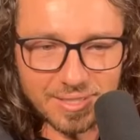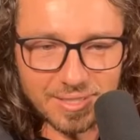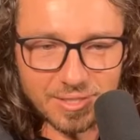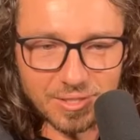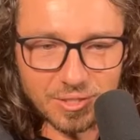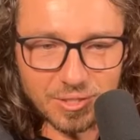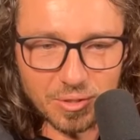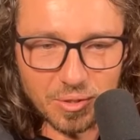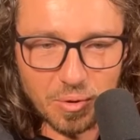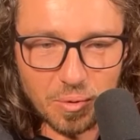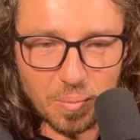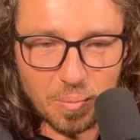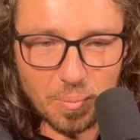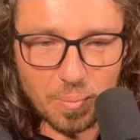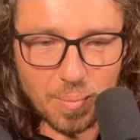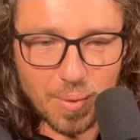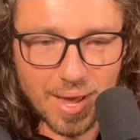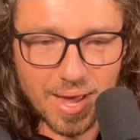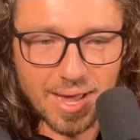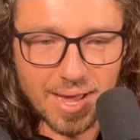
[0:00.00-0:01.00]
is
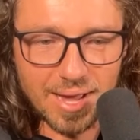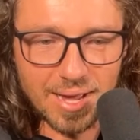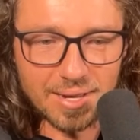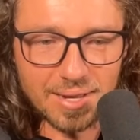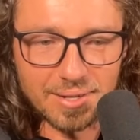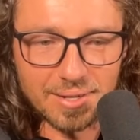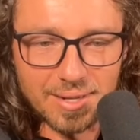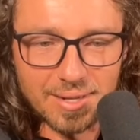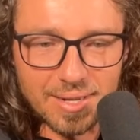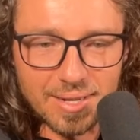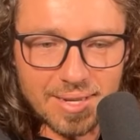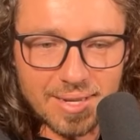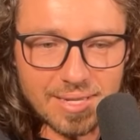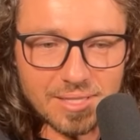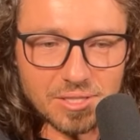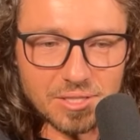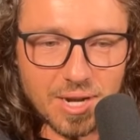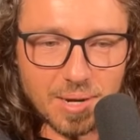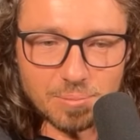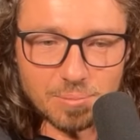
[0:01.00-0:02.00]
mad
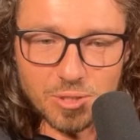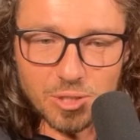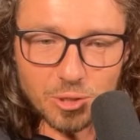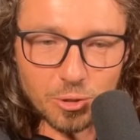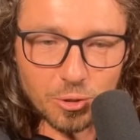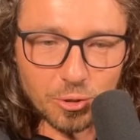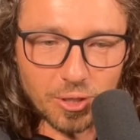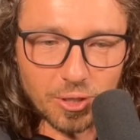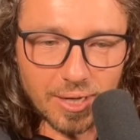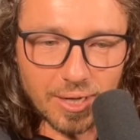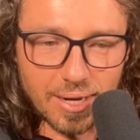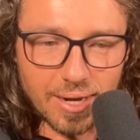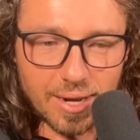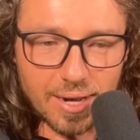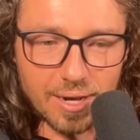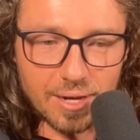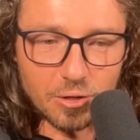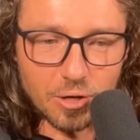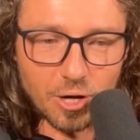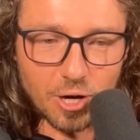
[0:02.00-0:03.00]
as an absolute
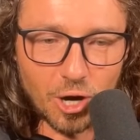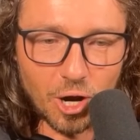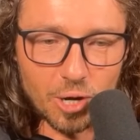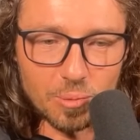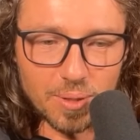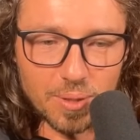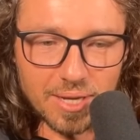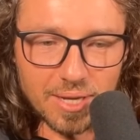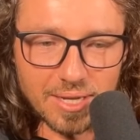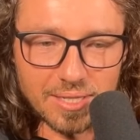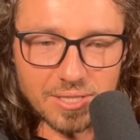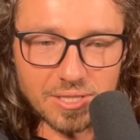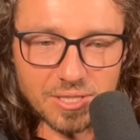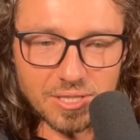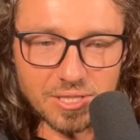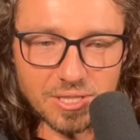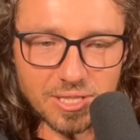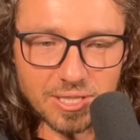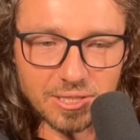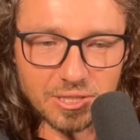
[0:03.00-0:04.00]
clown. I hope he
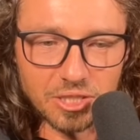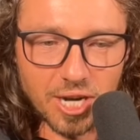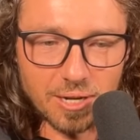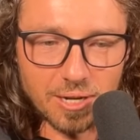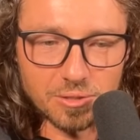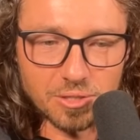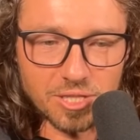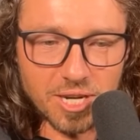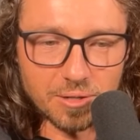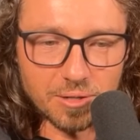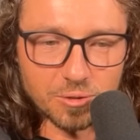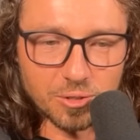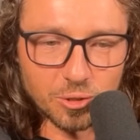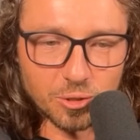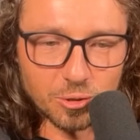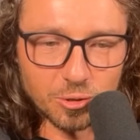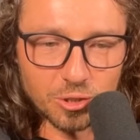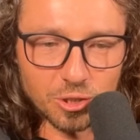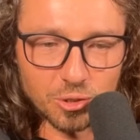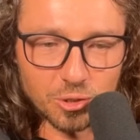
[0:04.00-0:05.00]
gets to see a jail cell
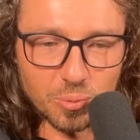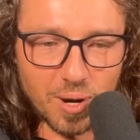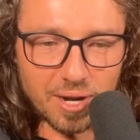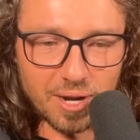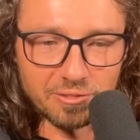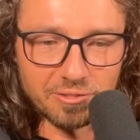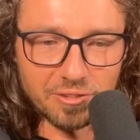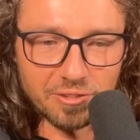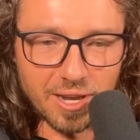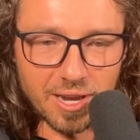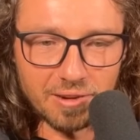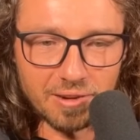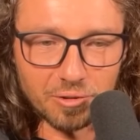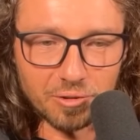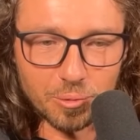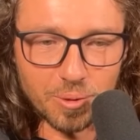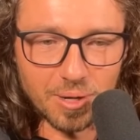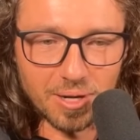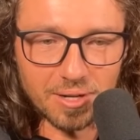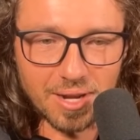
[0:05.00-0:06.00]
soon. Just waiting for
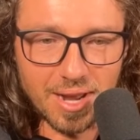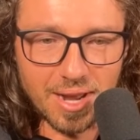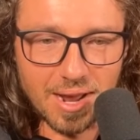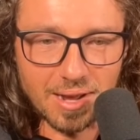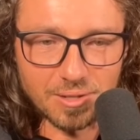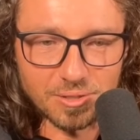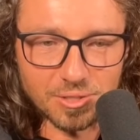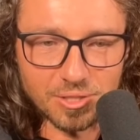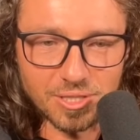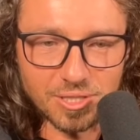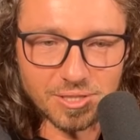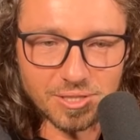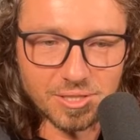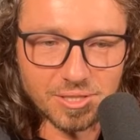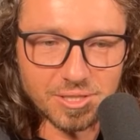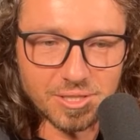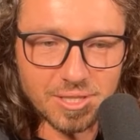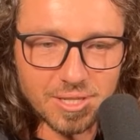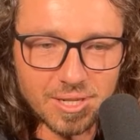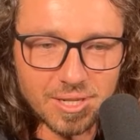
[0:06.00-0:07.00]
everyone
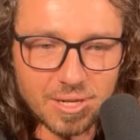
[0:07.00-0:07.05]
else's,